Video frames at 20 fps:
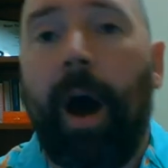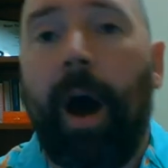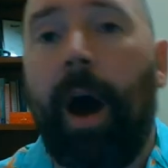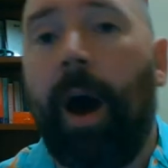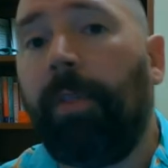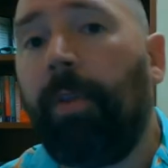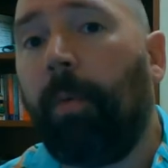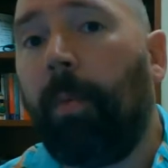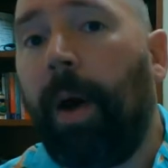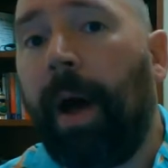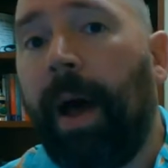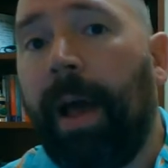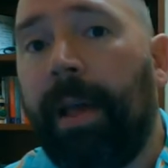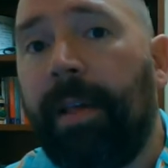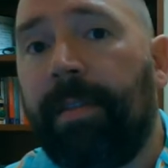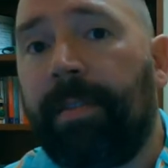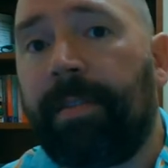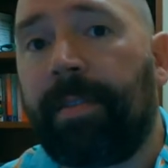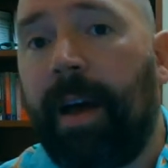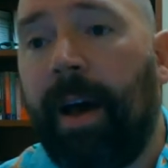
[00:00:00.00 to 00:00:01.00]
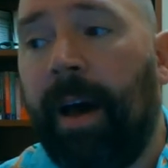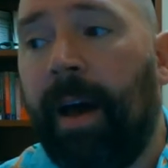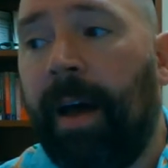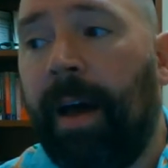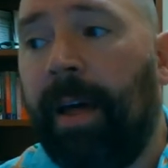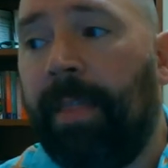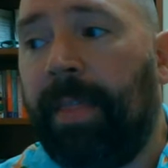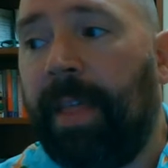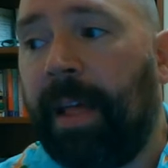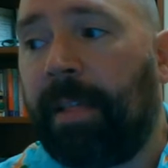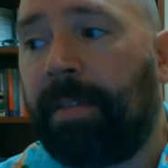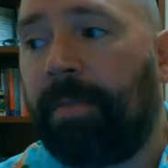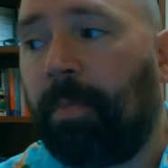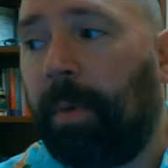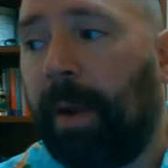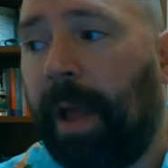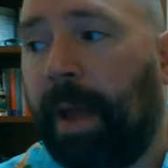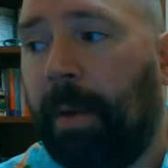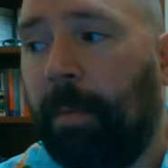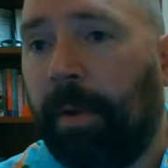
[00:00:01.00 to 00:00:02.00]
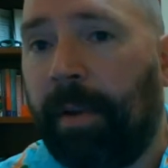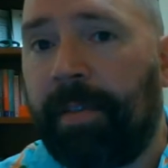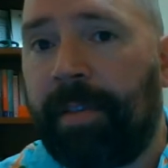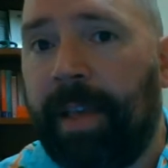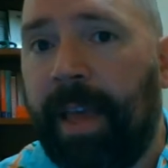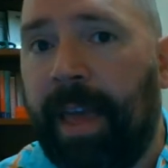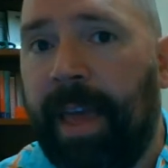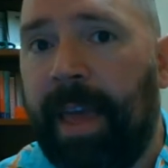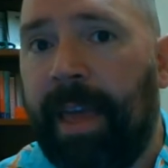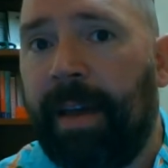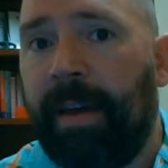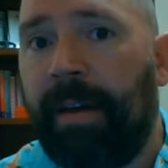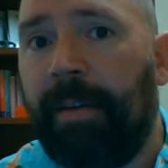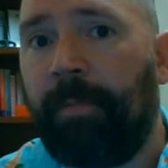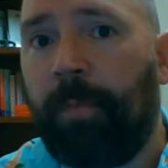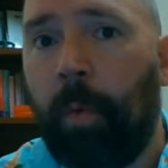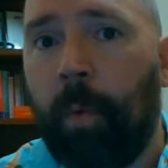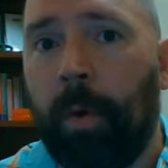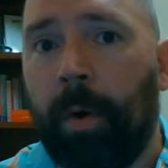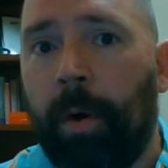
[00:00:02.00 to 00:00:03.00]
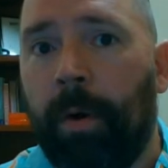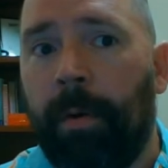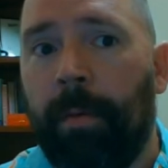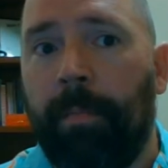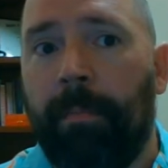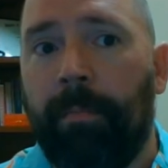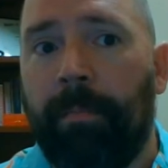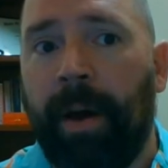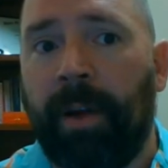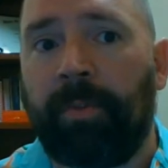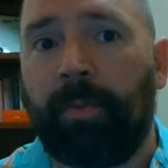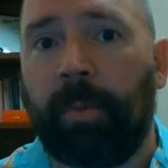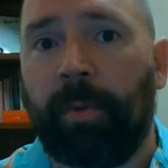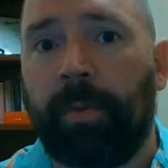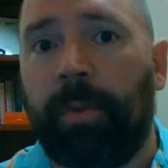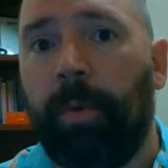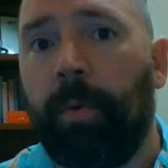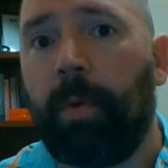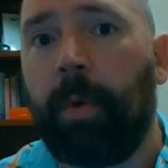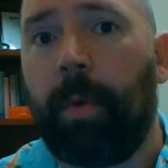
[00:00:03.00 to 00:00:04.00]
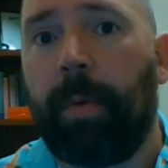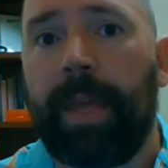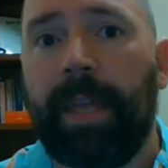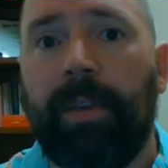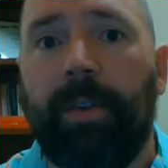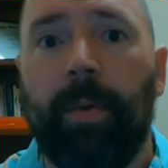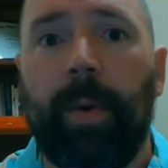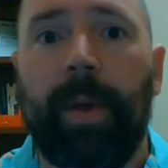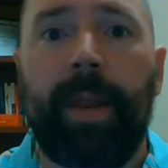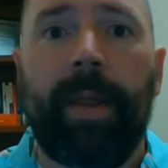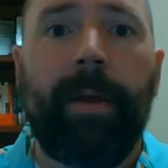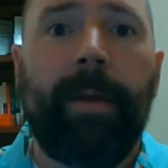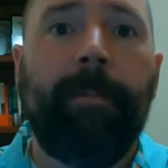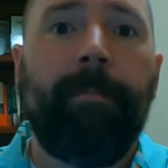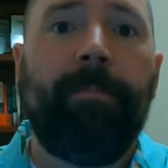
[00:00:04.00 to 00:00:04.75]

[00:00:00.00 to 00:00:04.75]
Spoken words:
Otherwise, that's what I want to say for Module 2 going into it.